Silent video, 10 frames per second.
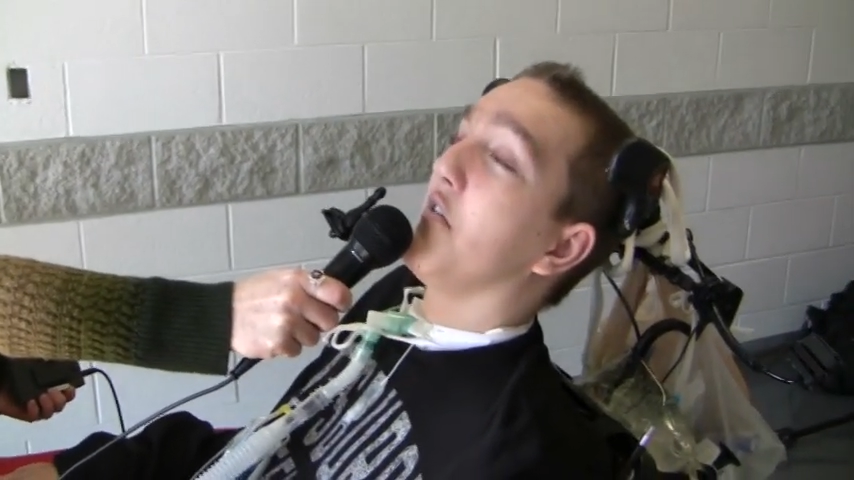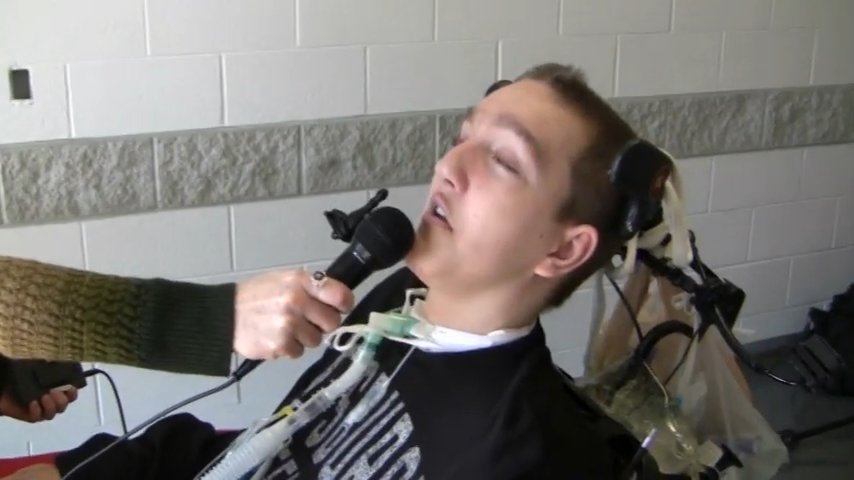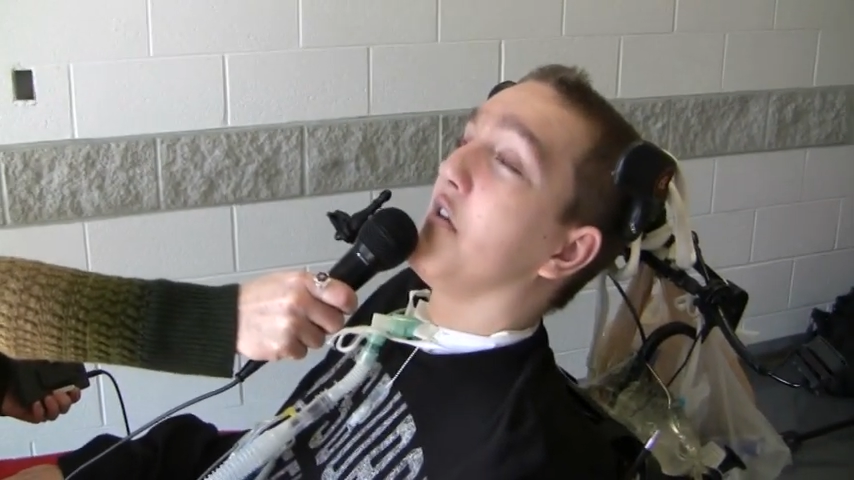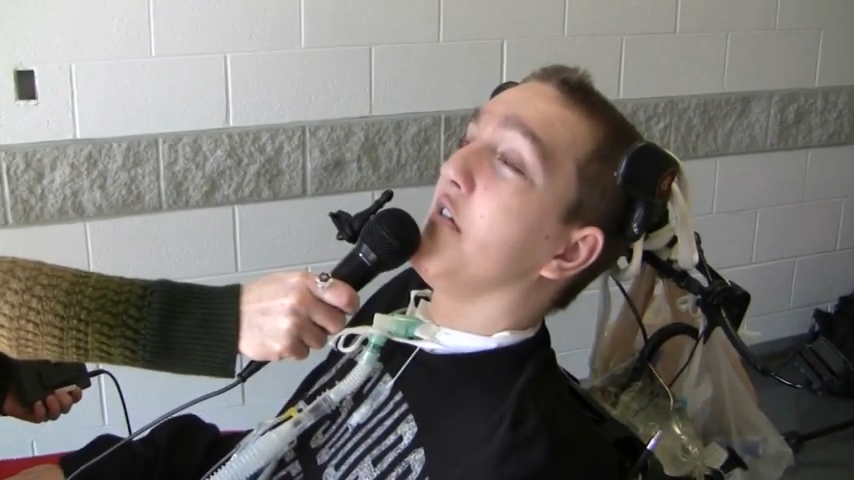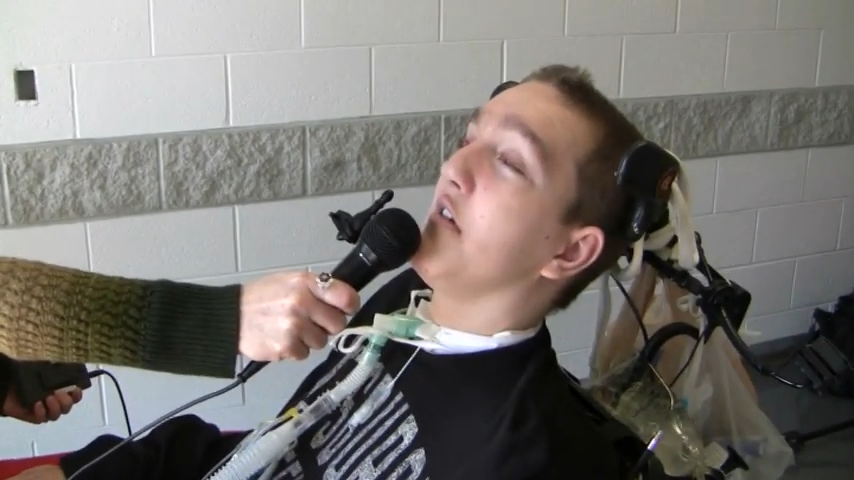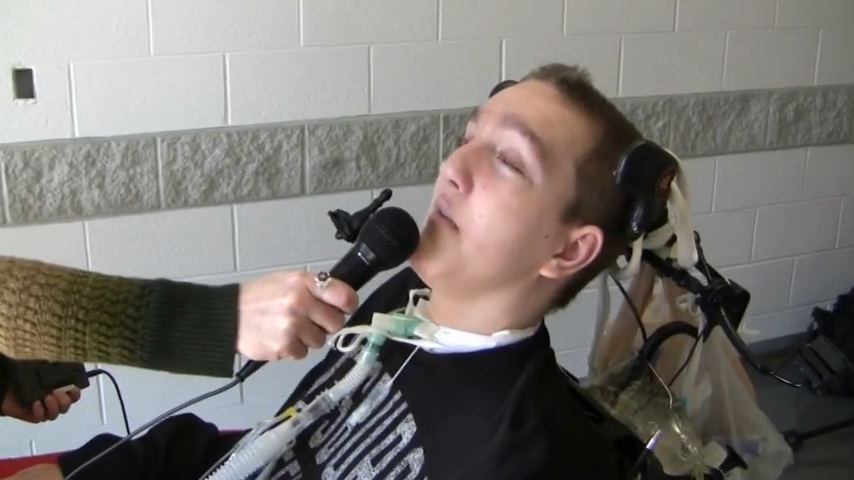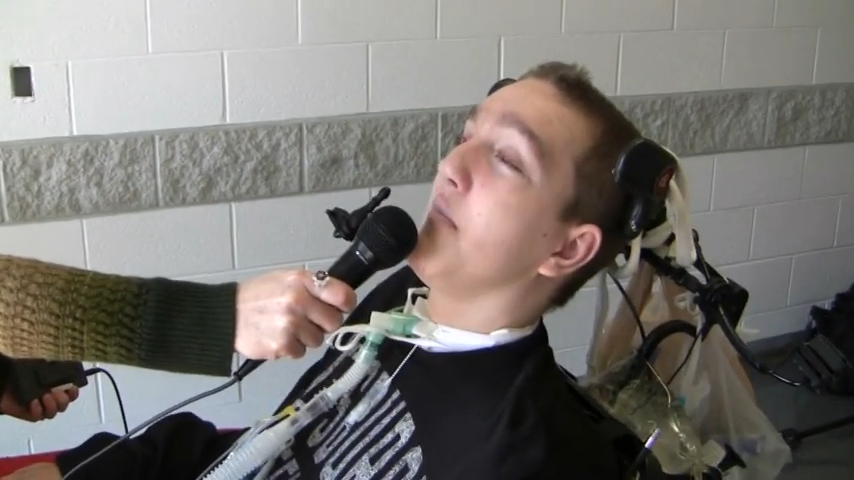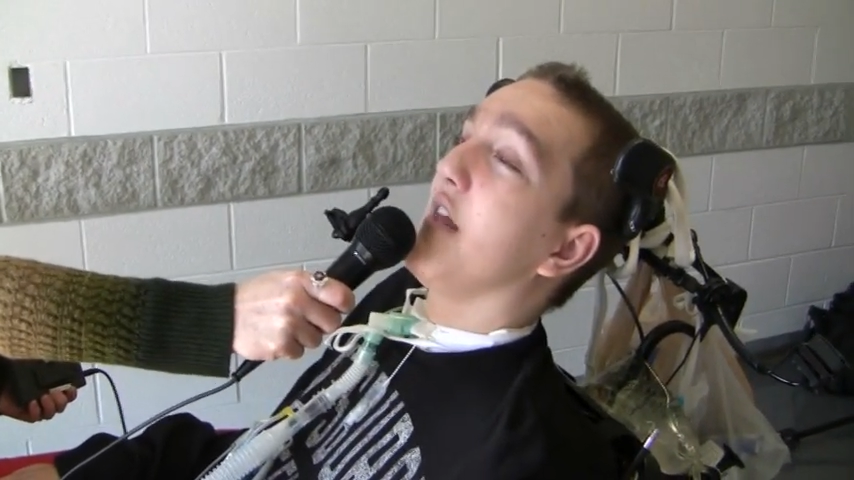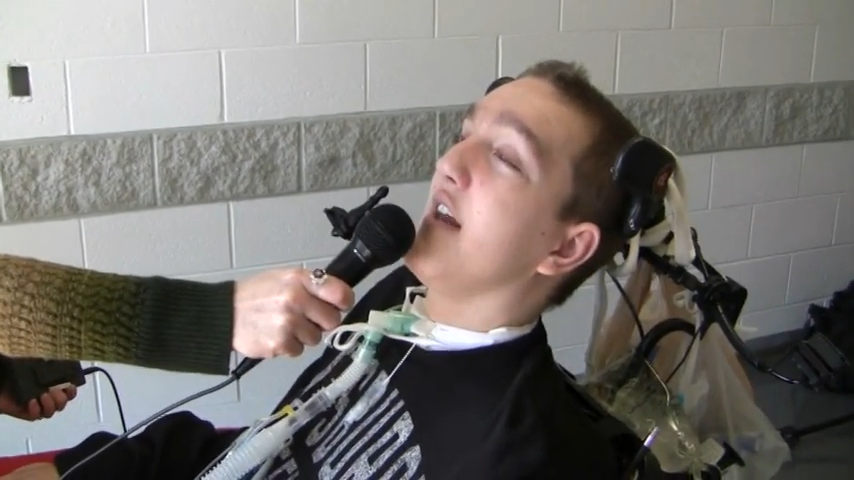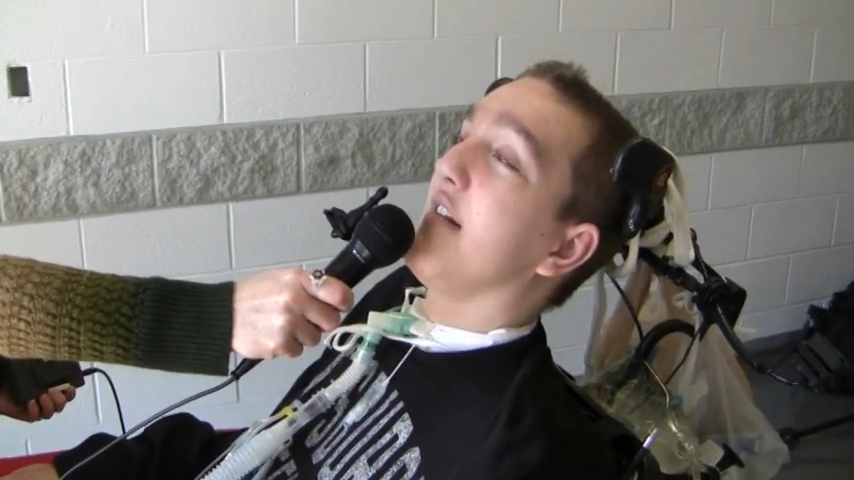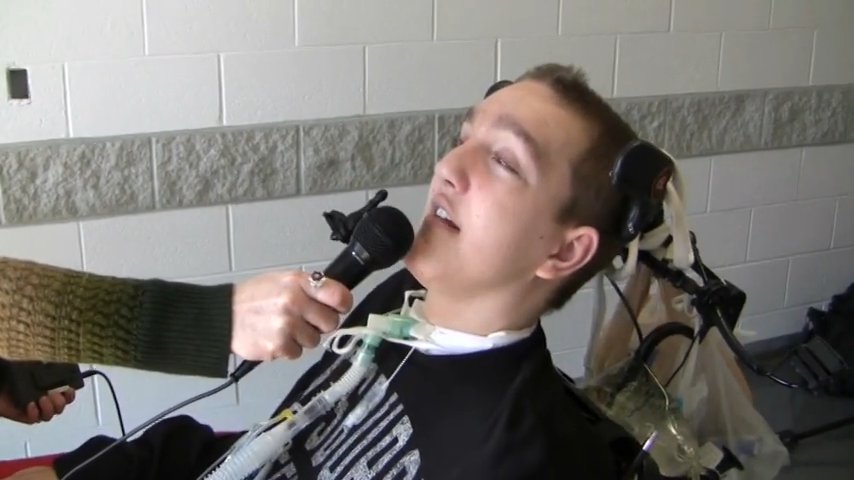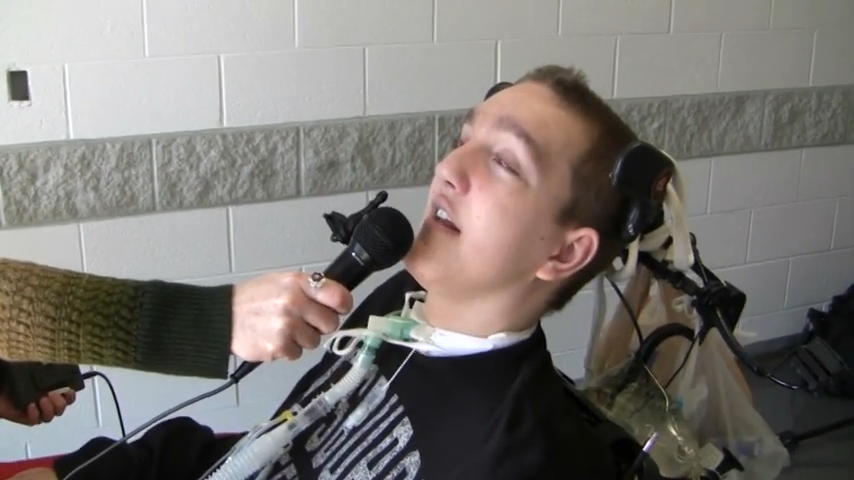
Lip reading: to someplace,